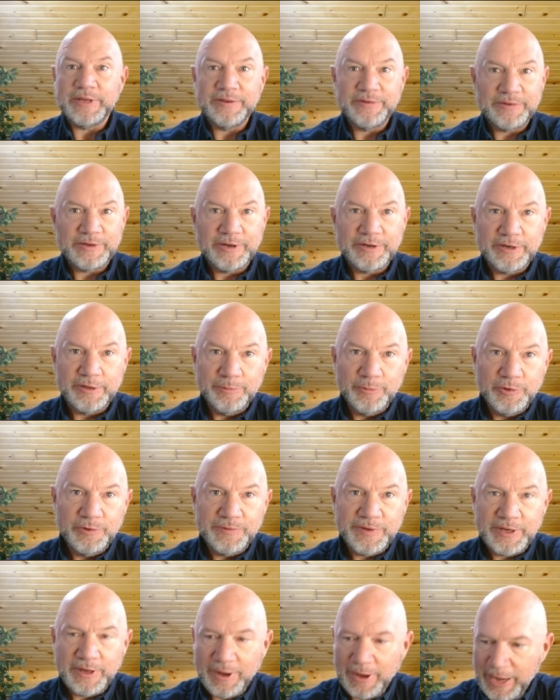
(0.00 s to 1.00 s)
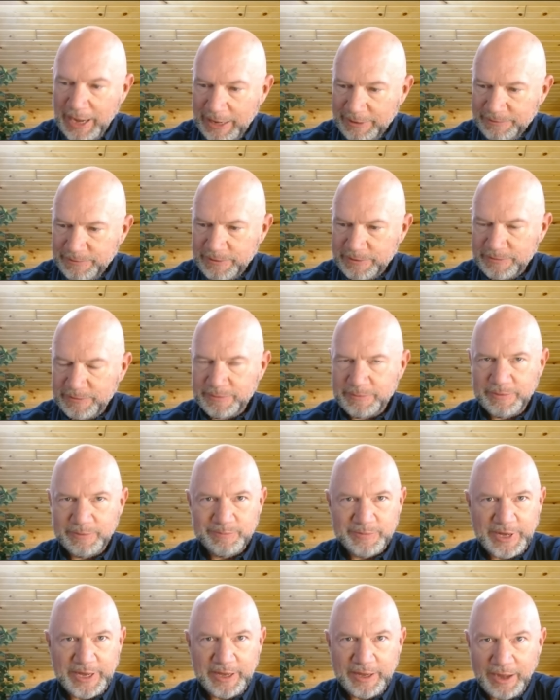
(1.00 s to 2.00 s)
I started moving off of
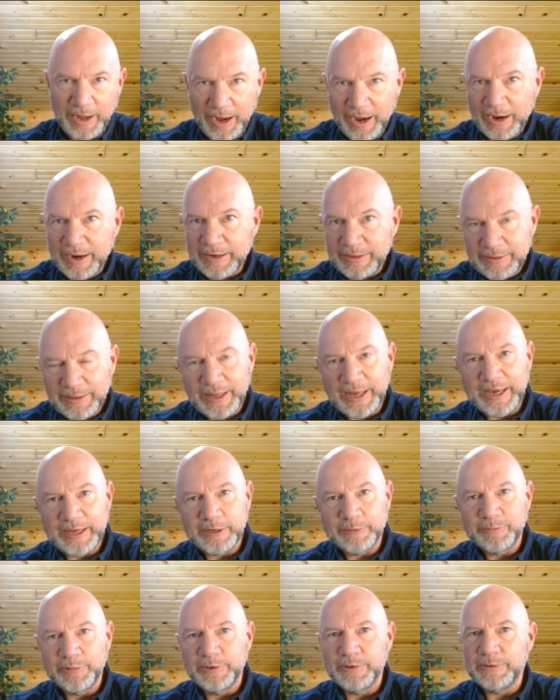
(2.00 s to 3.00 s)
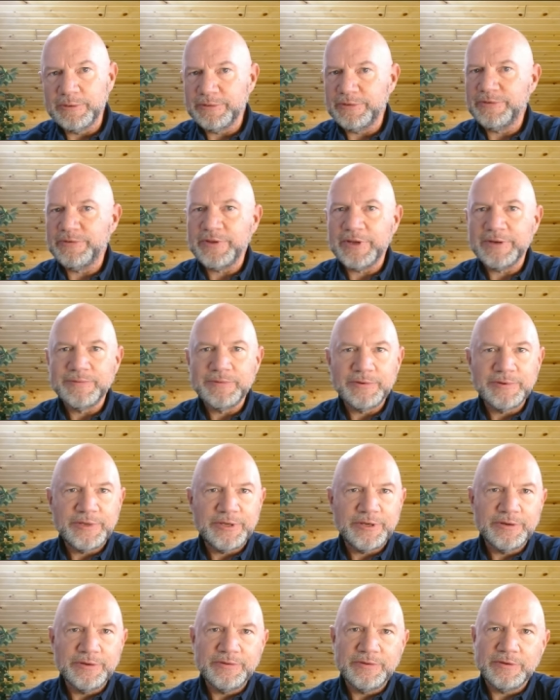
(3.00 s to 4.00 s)
my hardline approach several
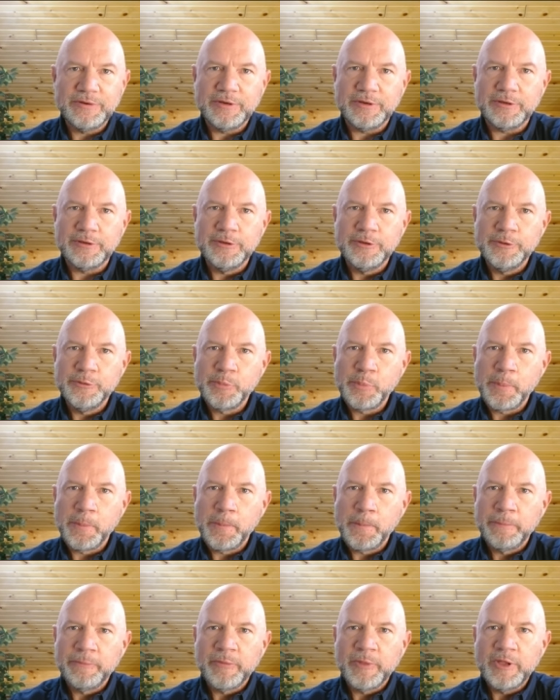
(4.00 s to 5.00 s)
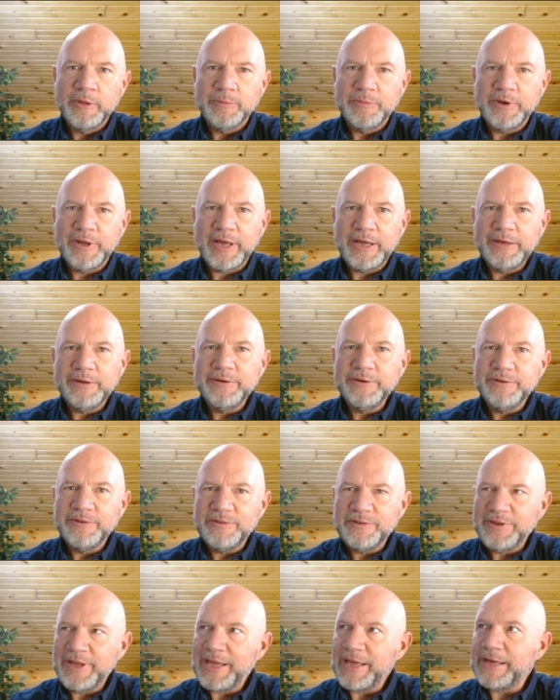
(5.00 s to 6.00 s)
years ago. But I
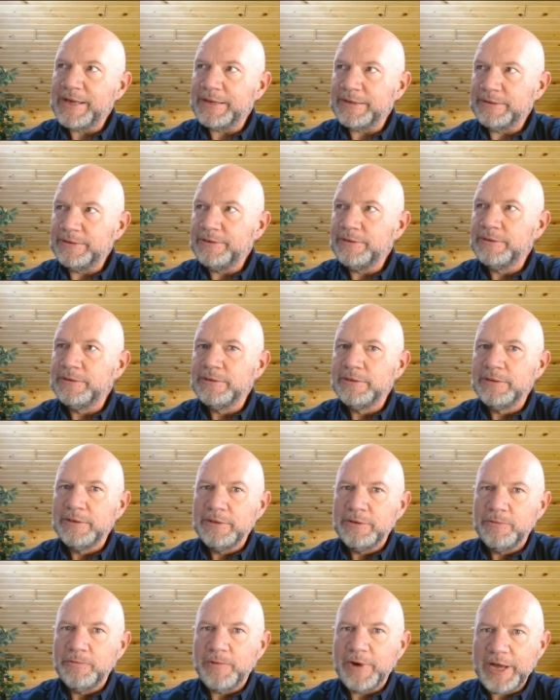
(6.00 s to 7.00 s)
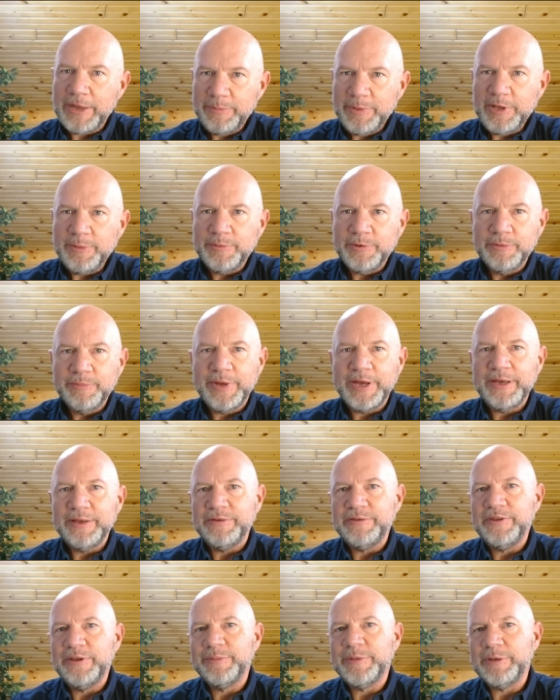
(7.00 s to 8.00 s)
understand why people
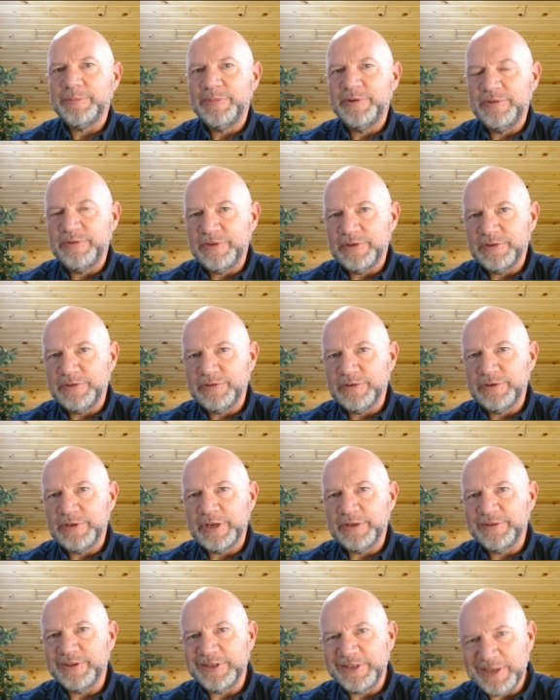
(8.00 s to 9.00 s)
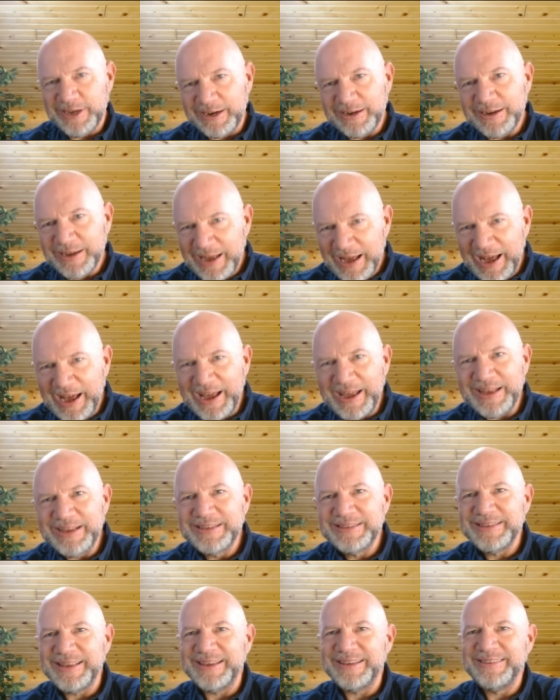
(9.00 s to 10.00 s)
might see my position as a young guy
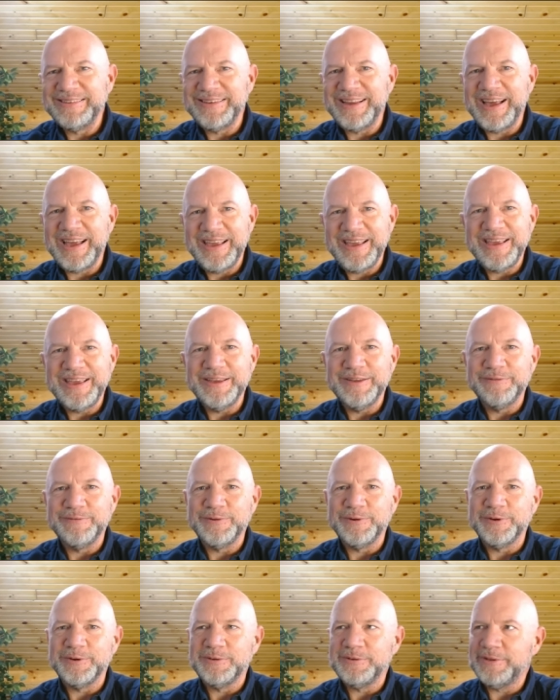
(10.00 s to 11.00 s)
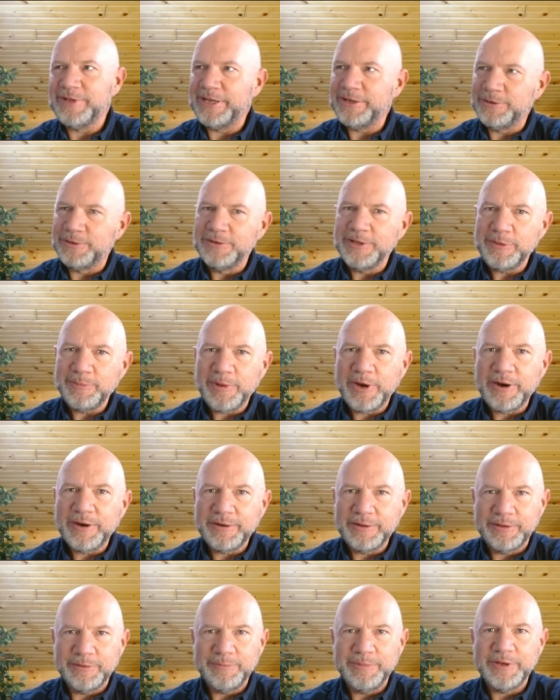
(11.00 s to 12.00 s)
as naive or like only
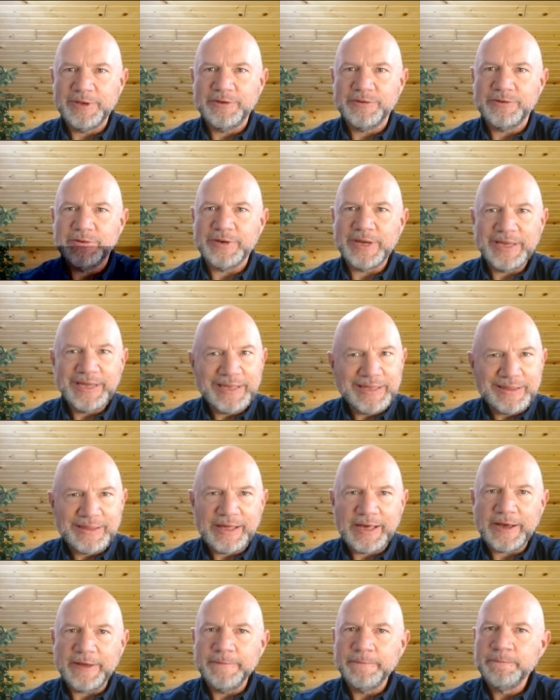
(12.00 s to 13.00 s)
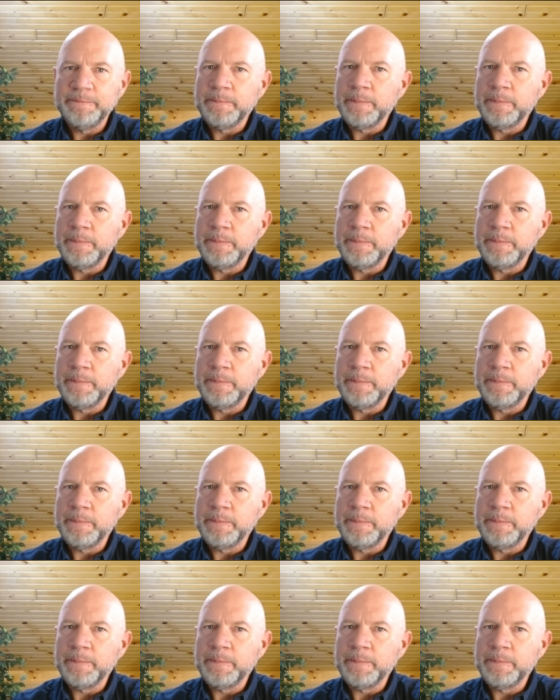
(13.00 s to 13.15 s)
part of the picture. I get that.